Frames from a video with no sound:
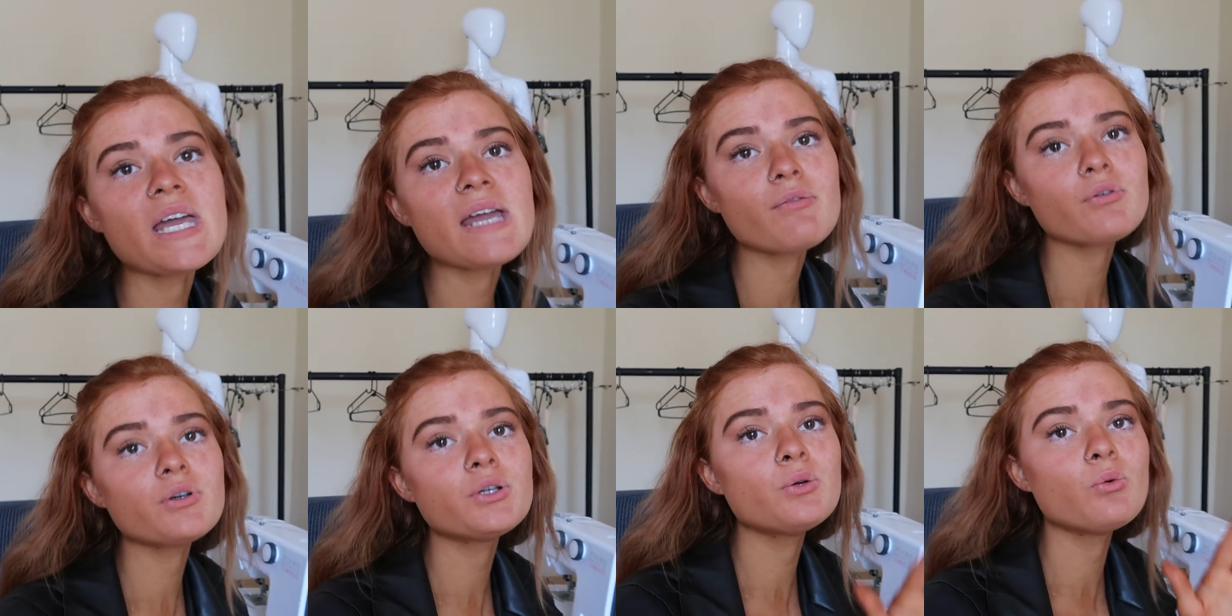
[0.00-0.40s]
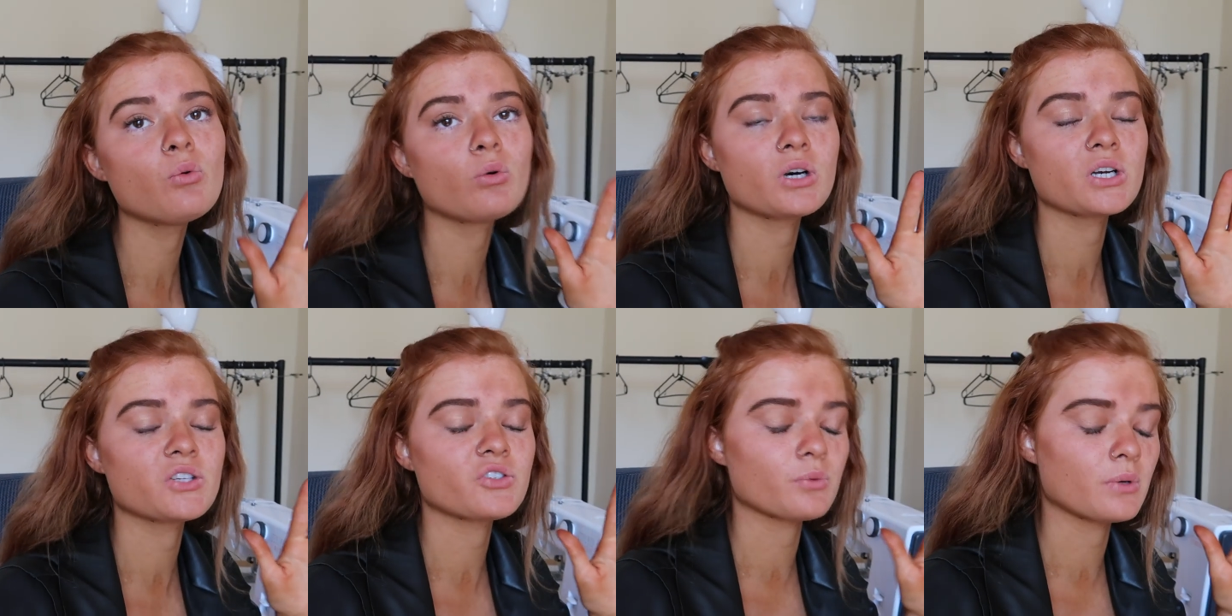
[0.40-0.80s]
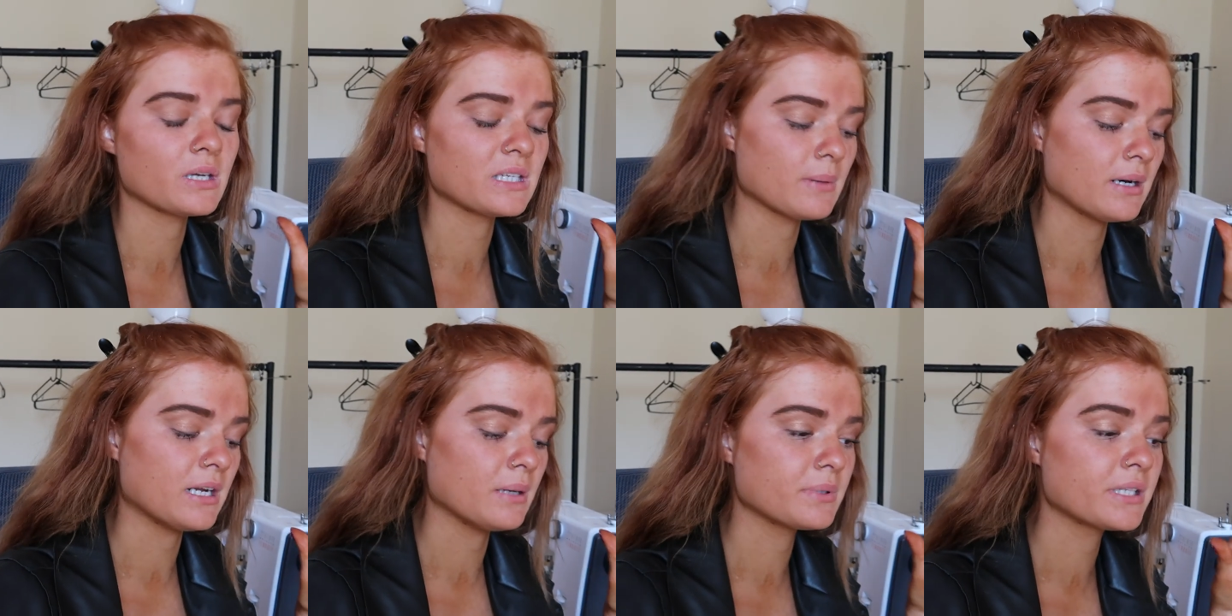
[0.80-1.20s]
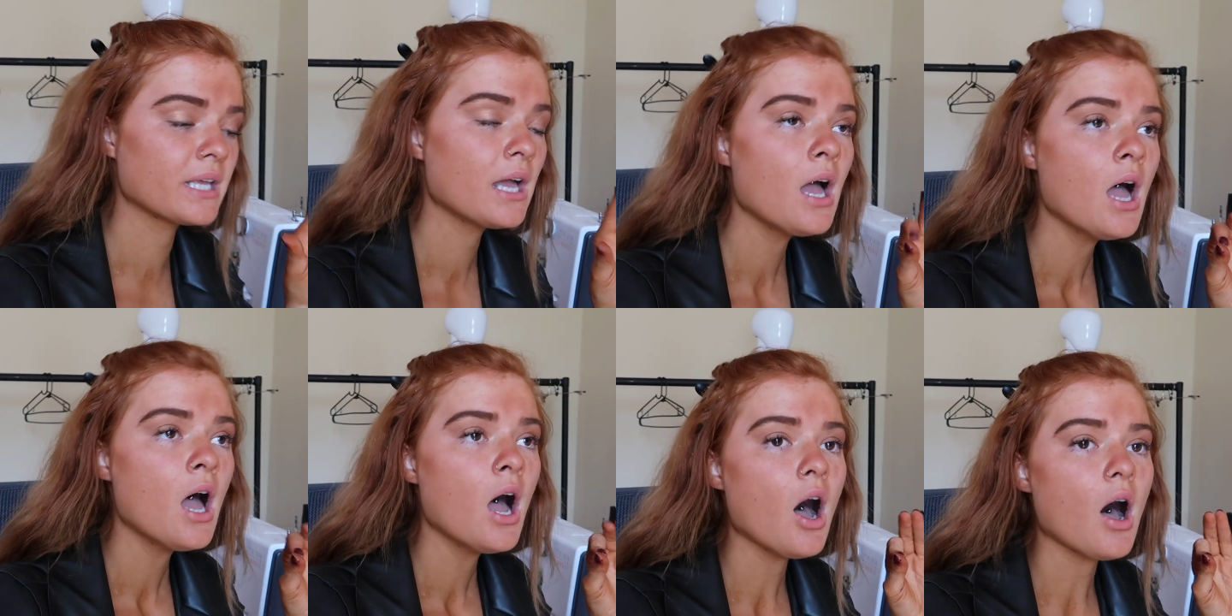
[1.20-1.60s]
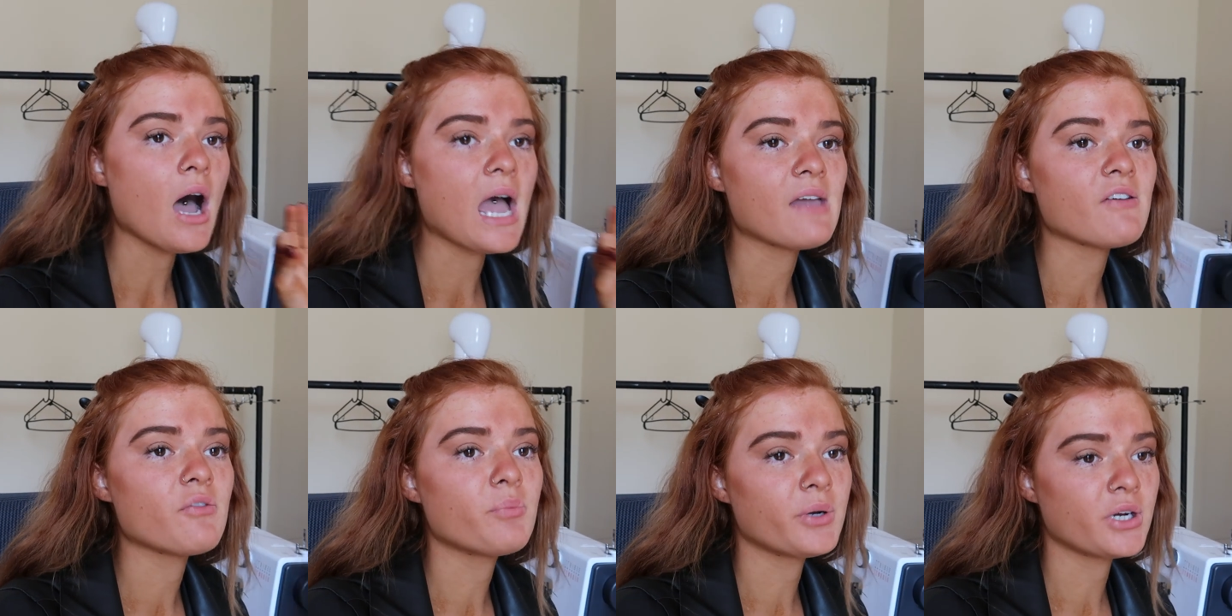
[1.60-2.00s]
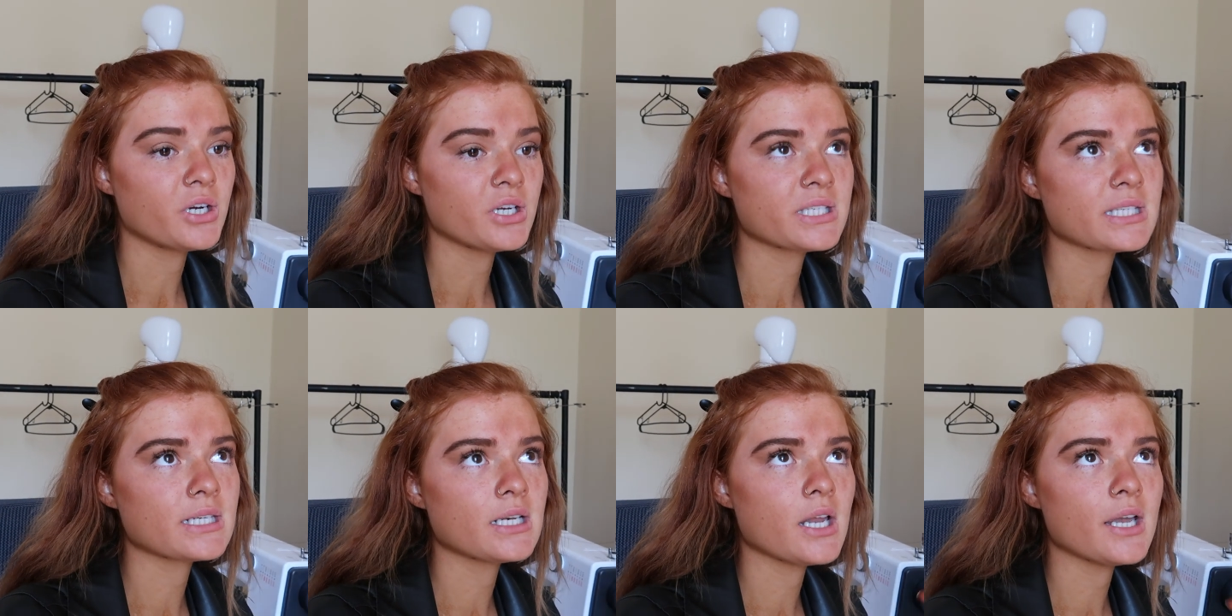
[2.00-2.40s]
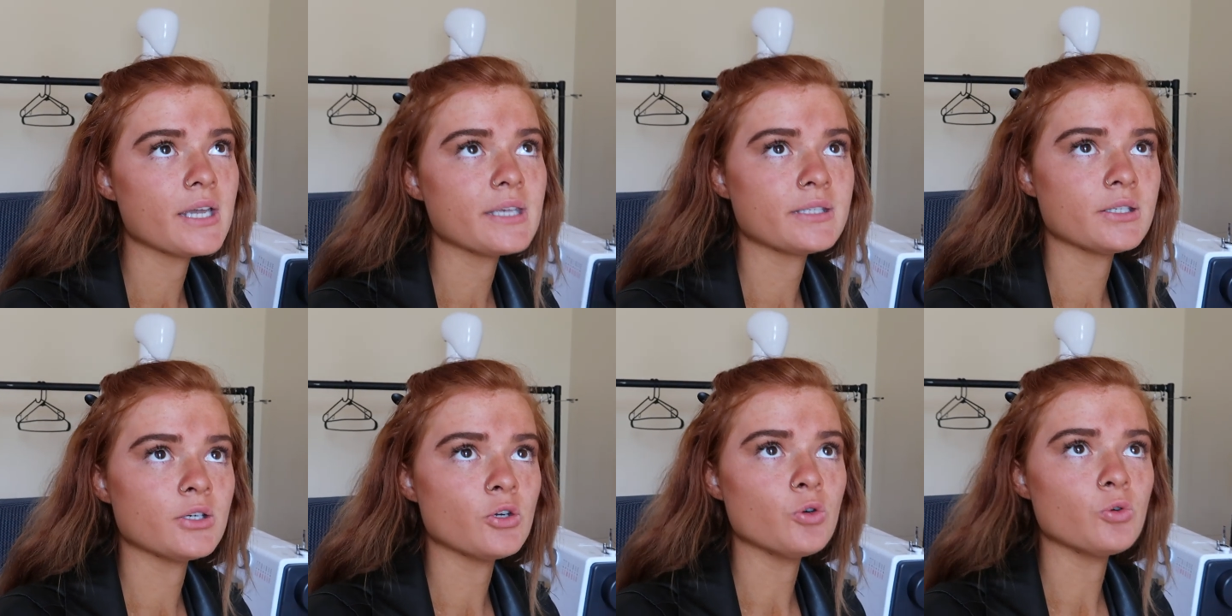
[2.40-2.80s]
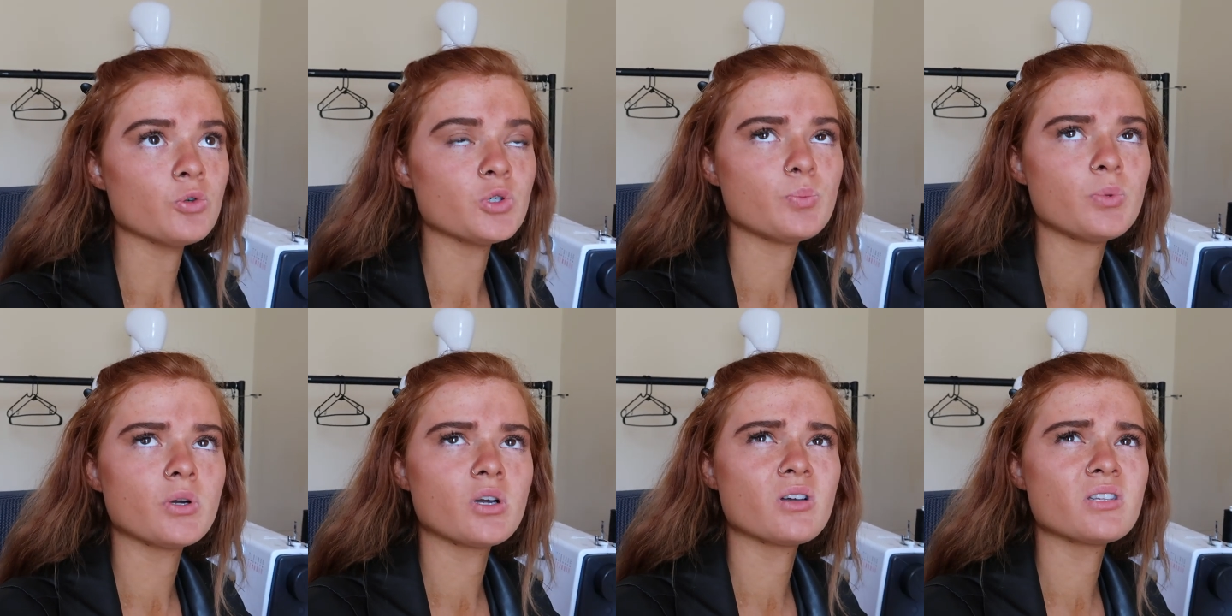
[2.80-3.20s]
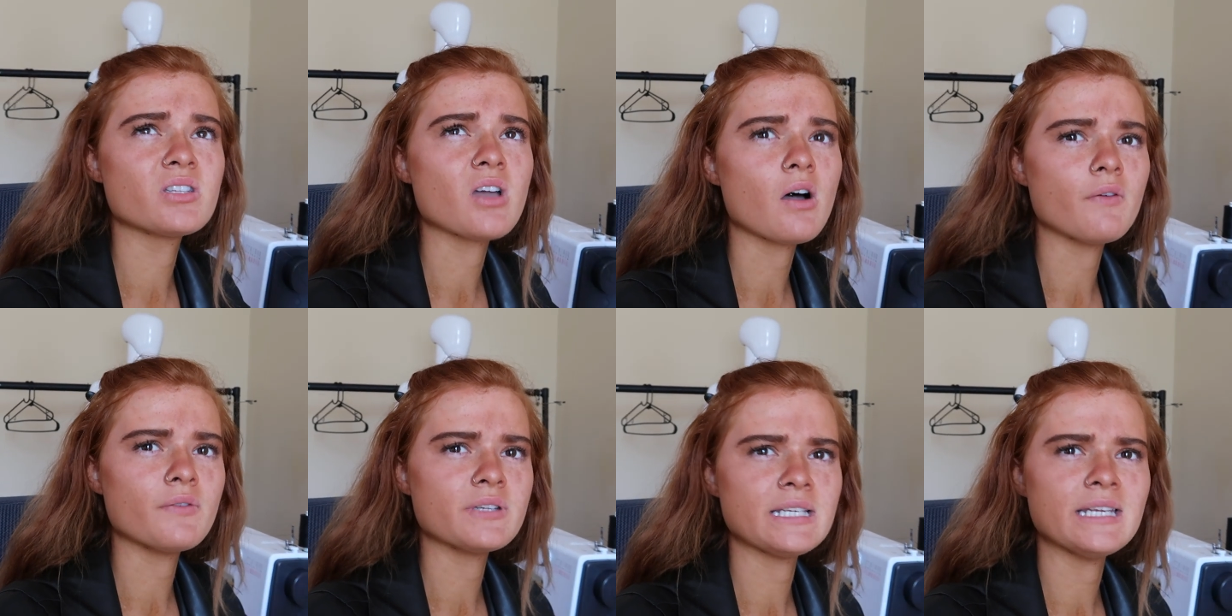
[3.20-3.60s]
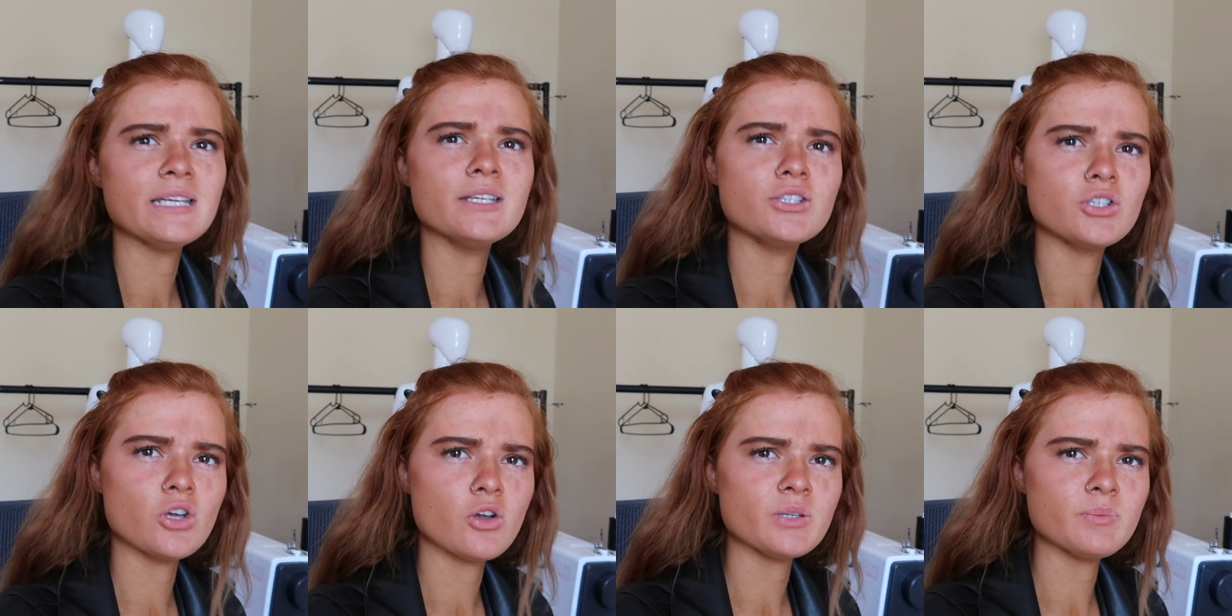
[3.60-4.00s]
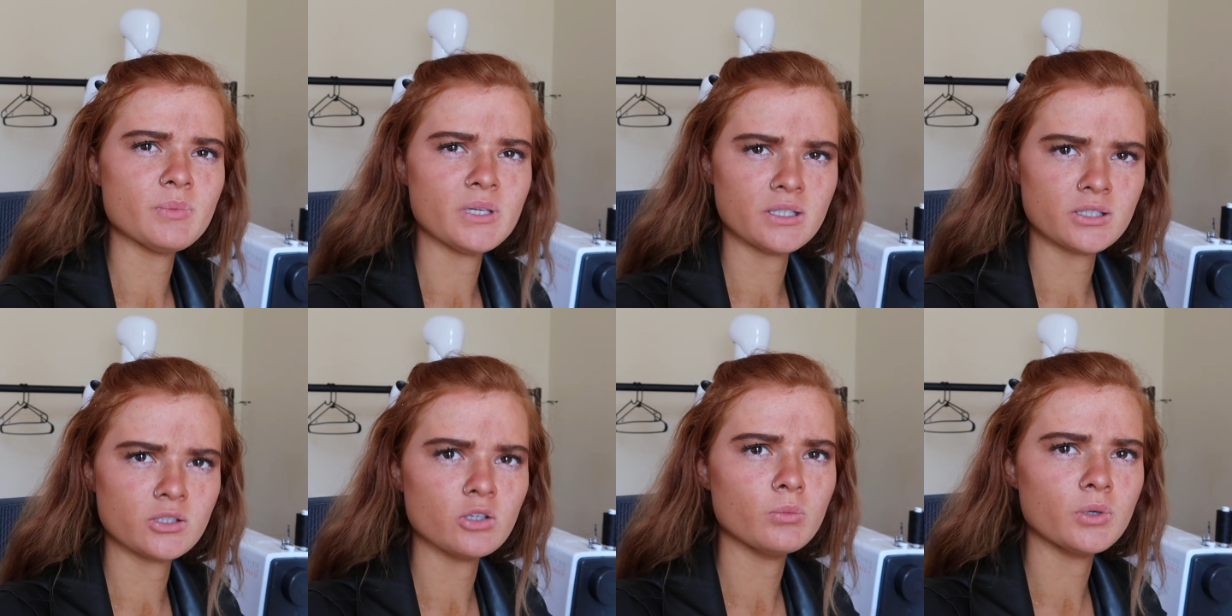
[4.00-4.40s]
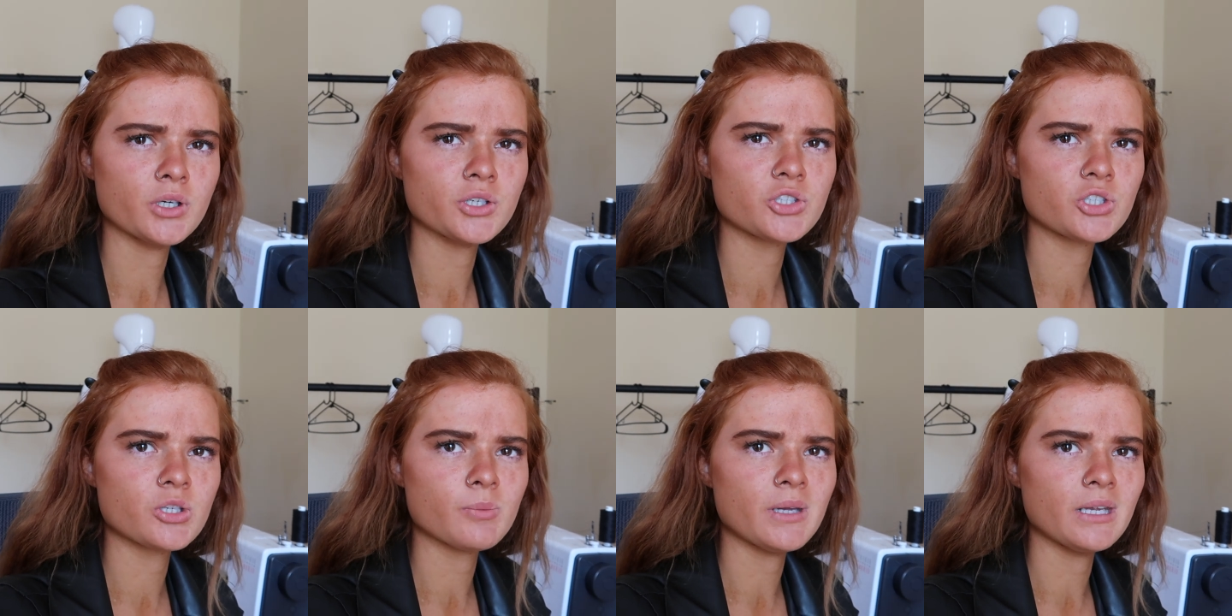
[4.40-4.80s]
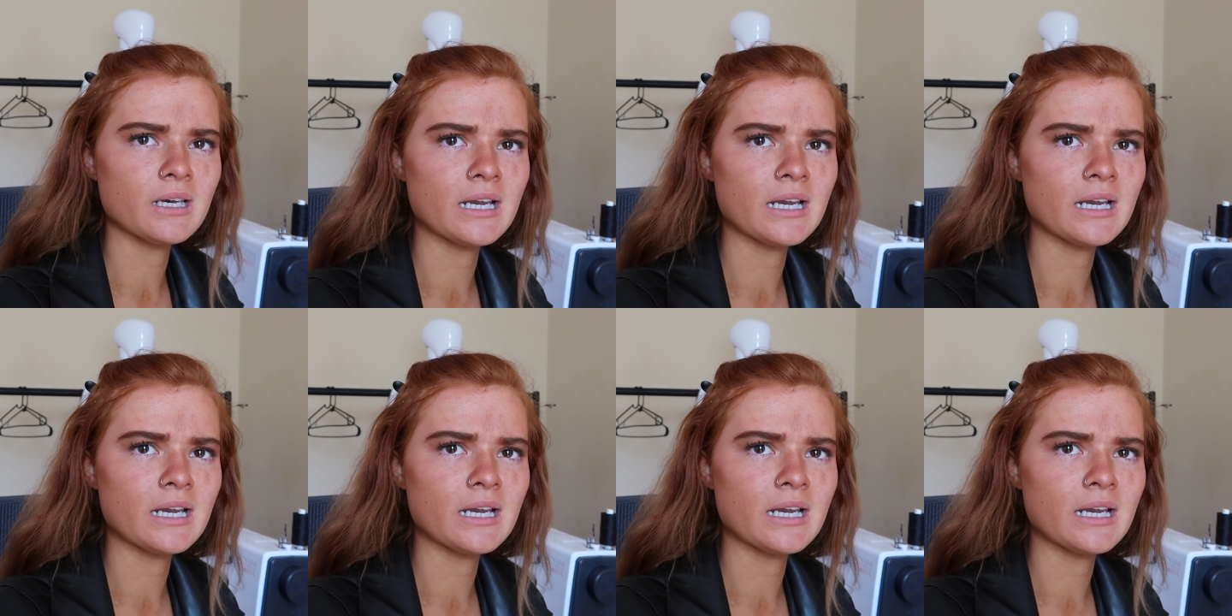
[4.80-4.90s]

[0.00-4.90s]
everyone who orders from Kiss My Lips, I have a personalized note because obviously it does mean so much to me.